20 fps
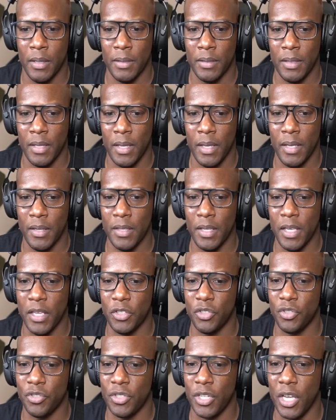Yeah, and the
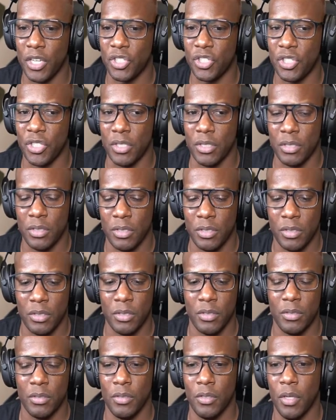introduction,
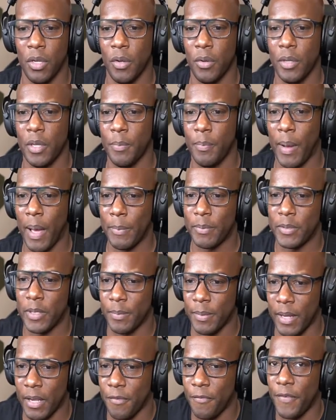you know, he pops
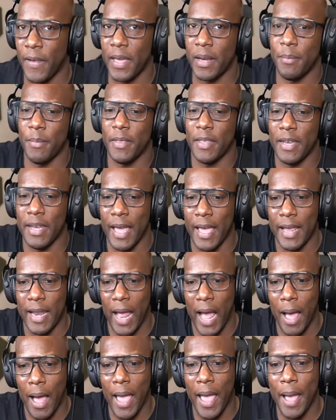up like a phantom in the night.
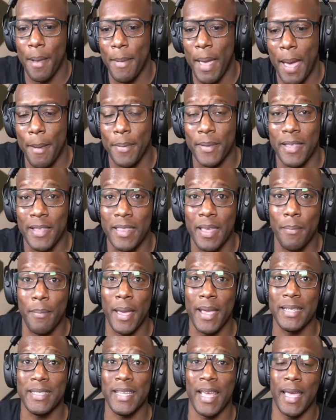I am happy that they
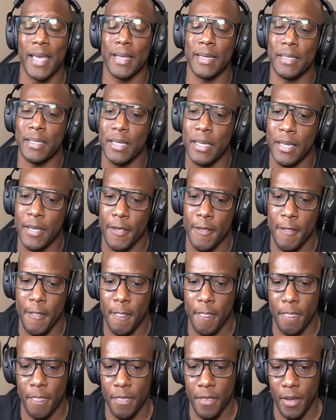maintained
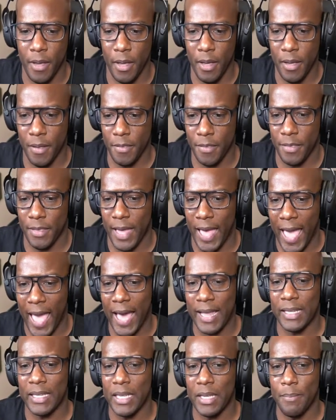the
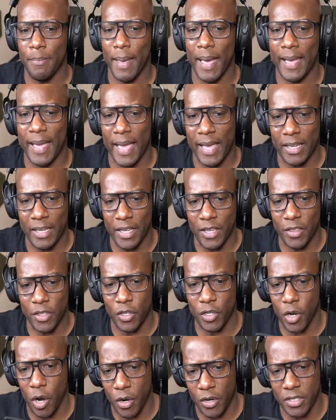alley, back alley, and the
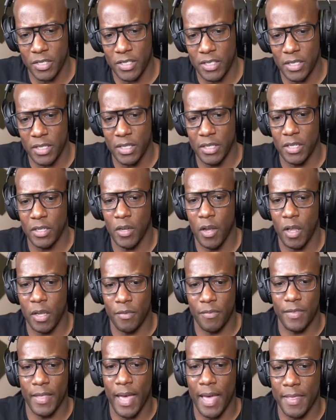dark scene and all
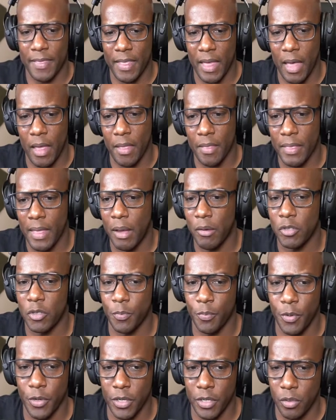of that. That was
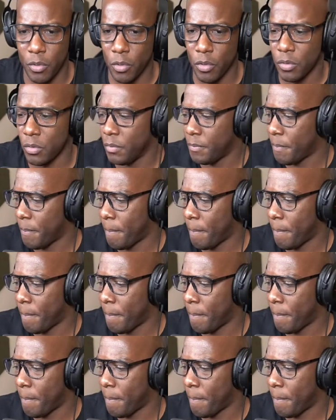pretty cool,